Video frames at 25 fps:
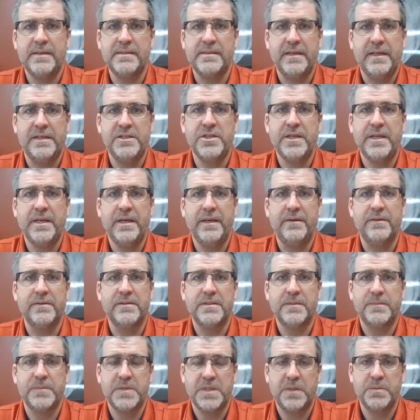an educator,
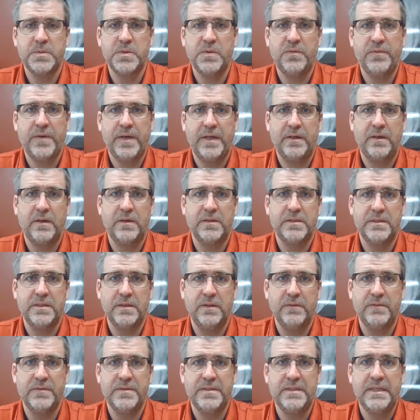sometimes we find
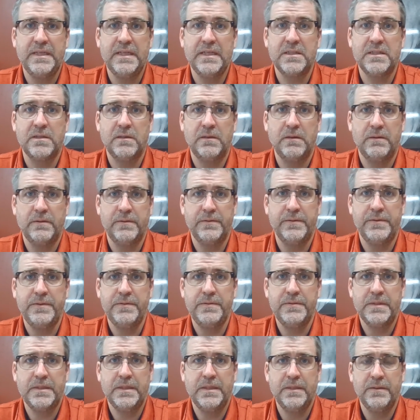ourselves needing to learn
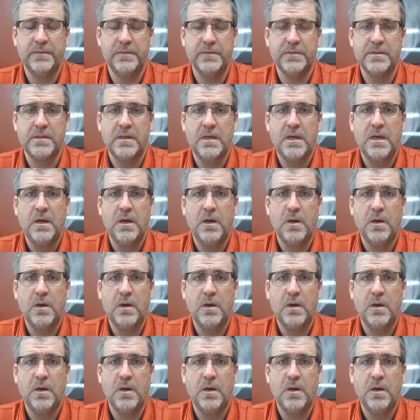new skills